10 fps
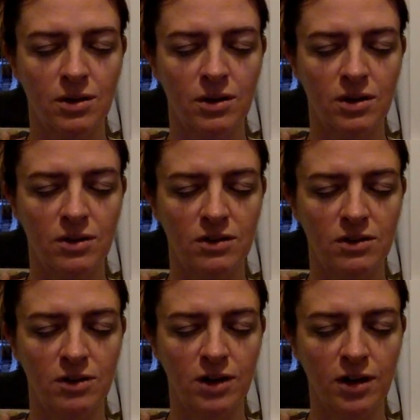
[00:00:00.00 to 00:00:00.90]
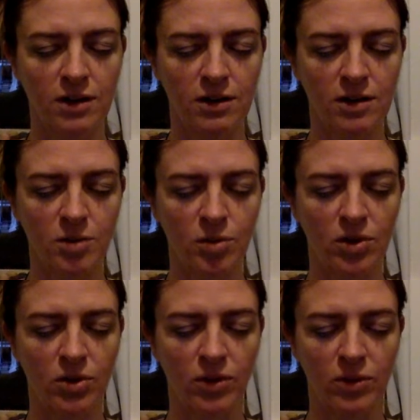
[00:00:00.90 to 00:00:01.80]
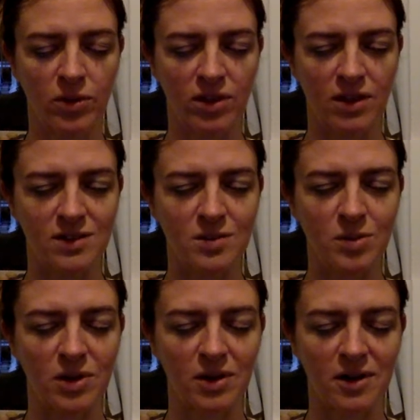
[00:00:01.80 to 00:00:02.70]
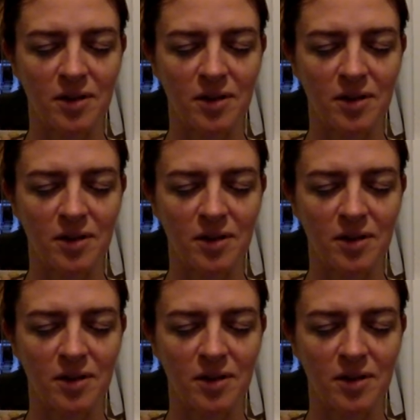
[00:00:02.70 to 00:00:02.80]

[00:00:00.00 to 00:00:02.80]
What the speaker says: okay, so I could keep going with this, but